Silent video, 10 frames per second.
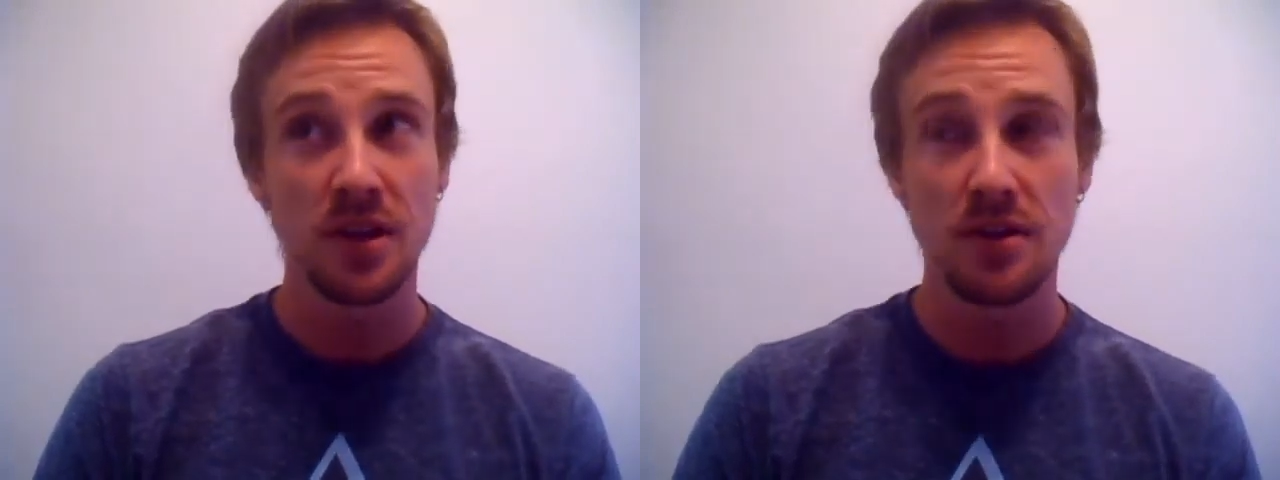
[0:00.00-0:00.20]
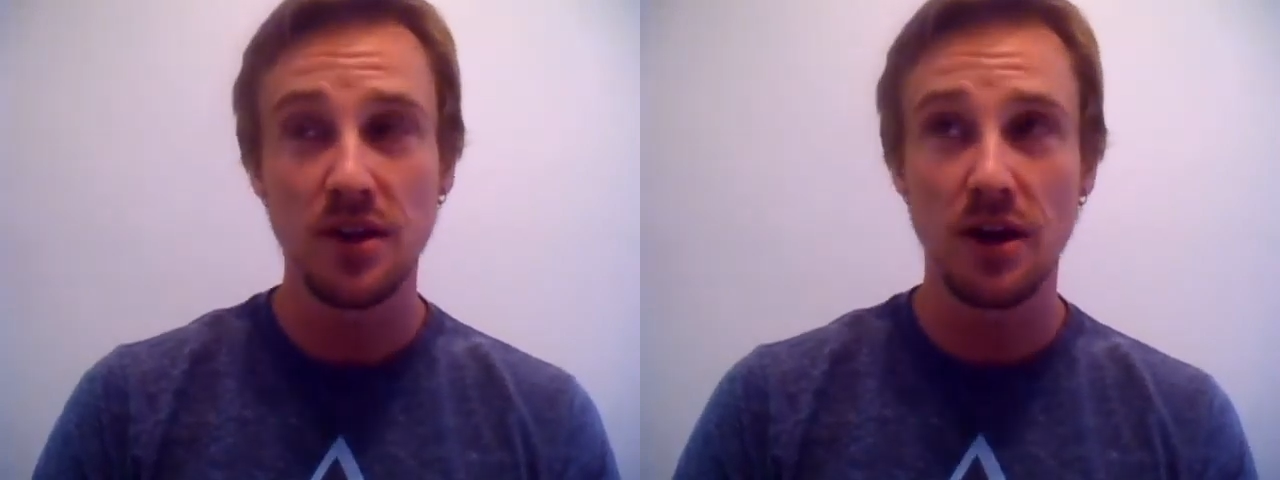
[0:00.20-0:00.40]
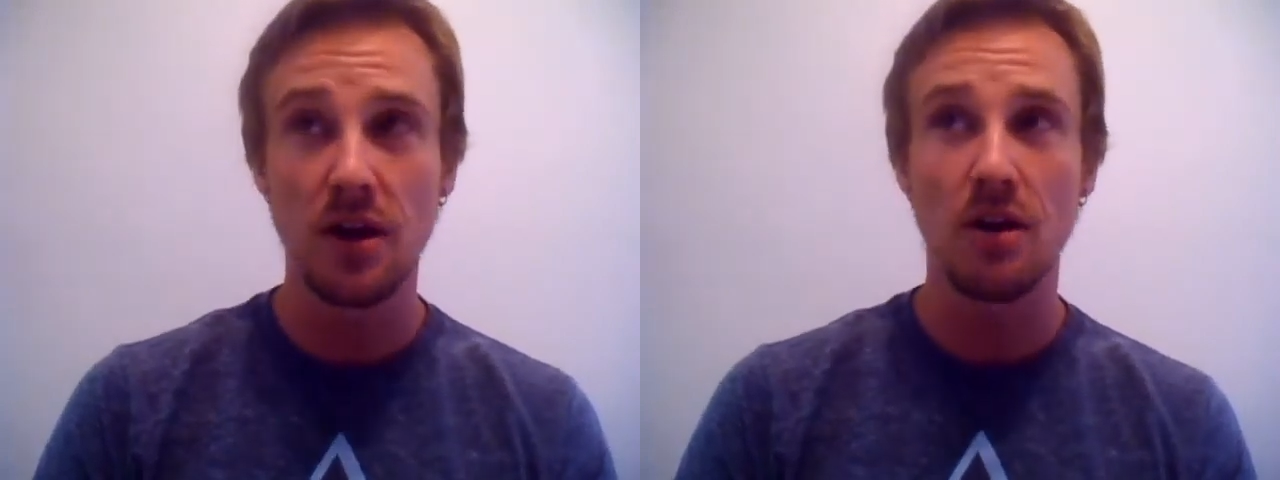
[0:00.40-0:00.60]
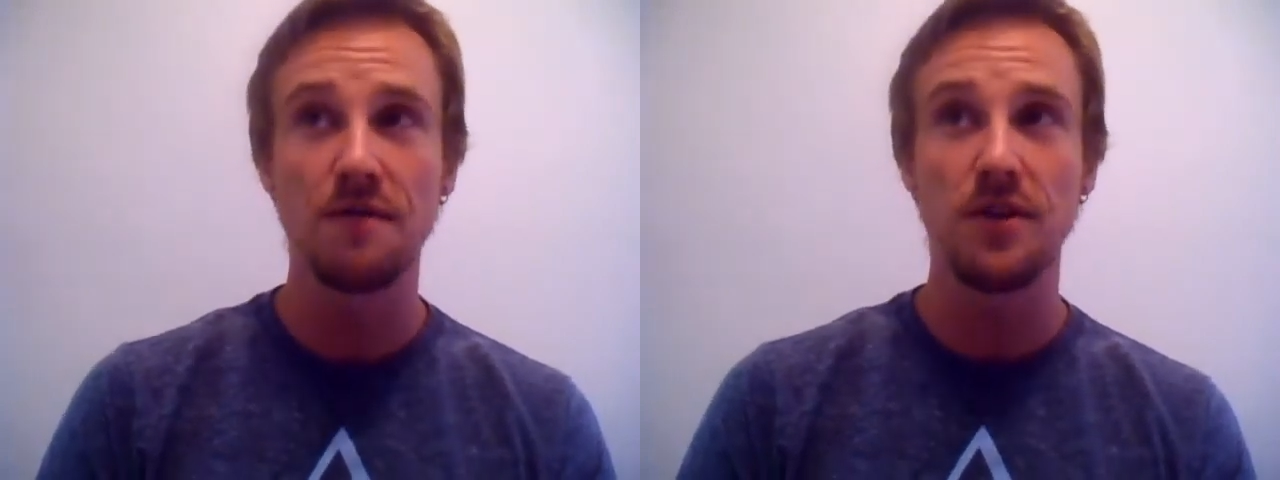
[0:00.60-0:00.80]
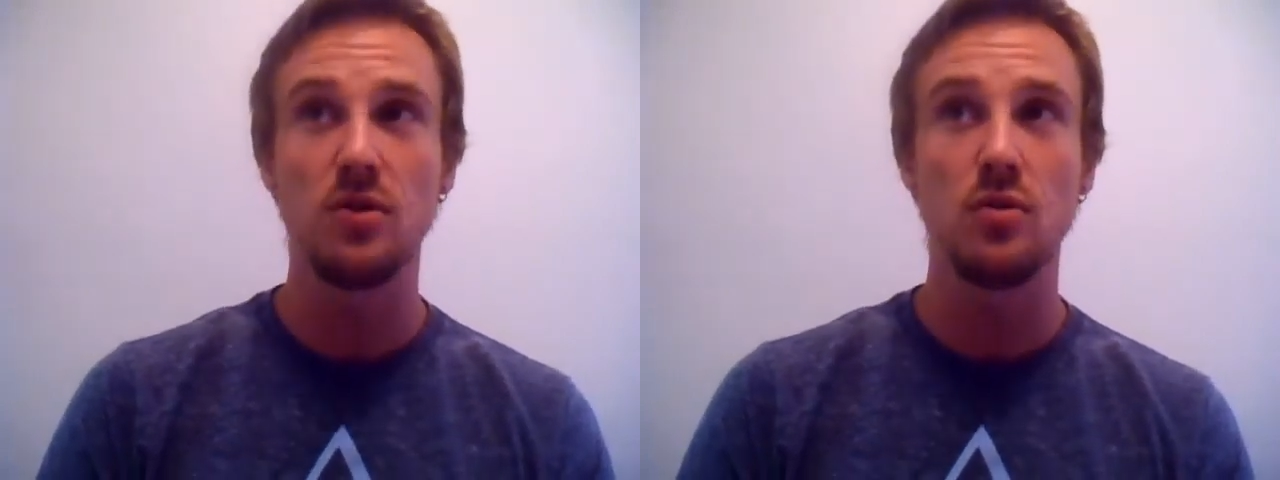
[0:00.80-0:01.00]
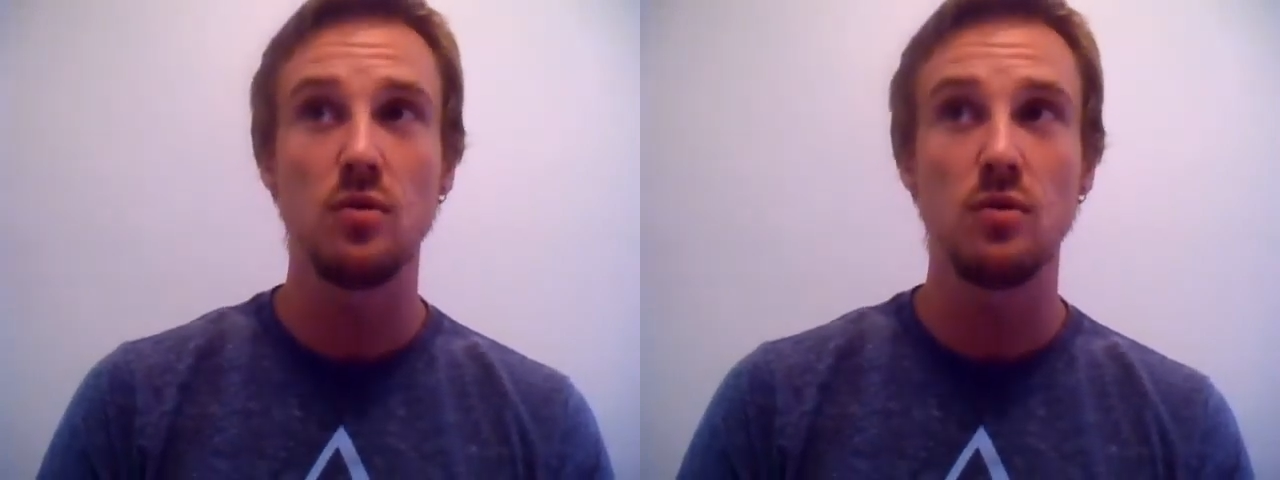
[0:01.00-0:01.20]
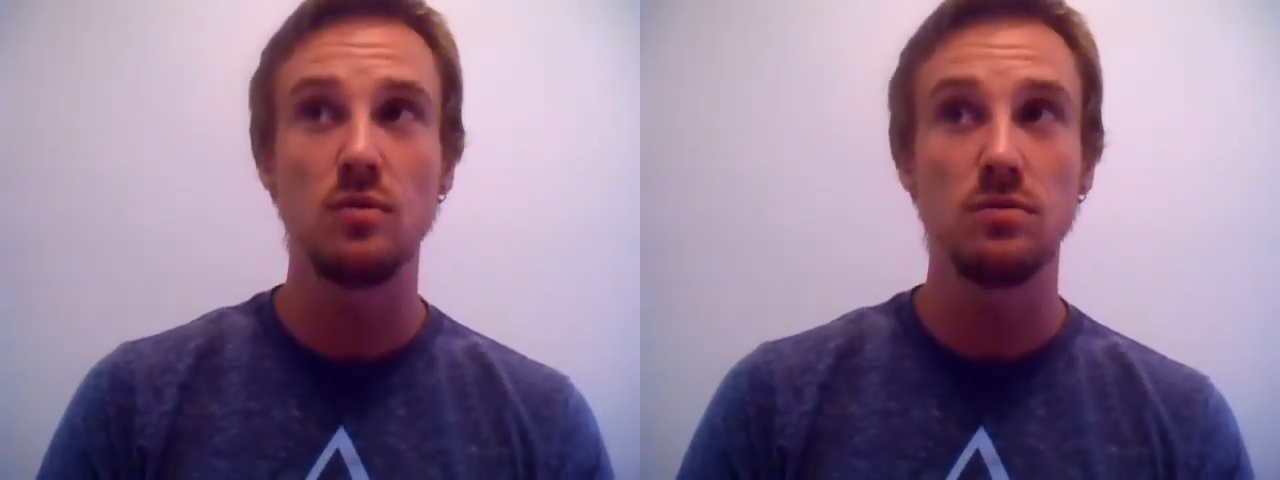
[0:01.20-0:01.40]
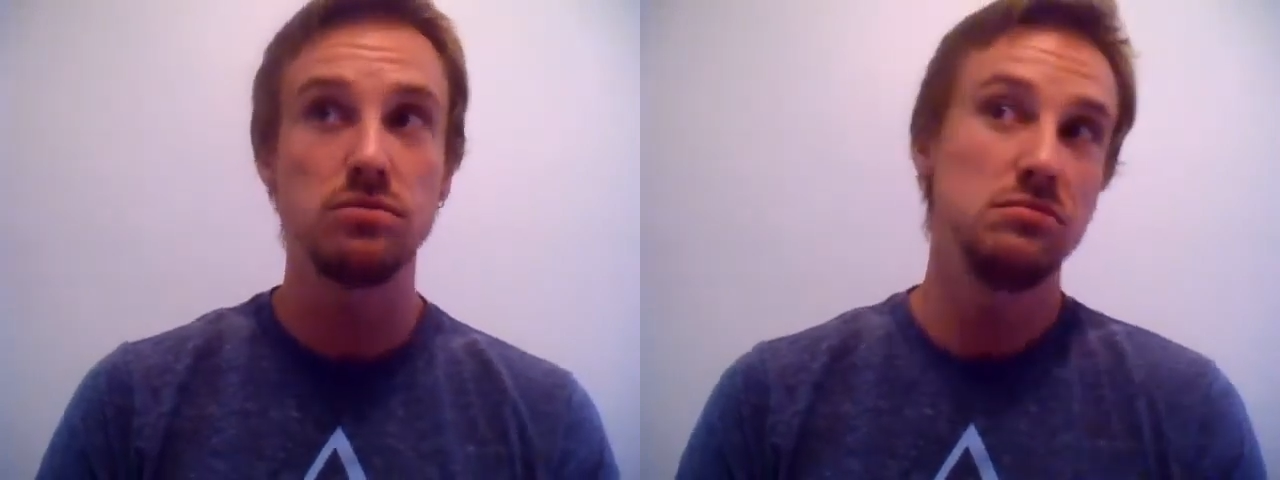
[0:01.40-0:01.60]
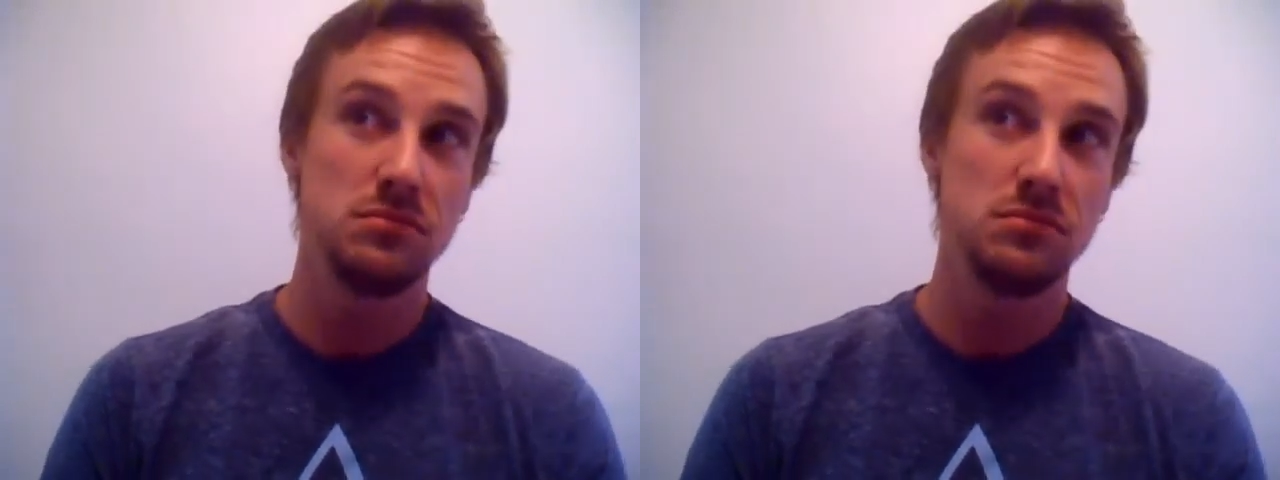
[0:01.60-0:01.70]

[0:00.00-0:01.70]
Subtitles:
there are a few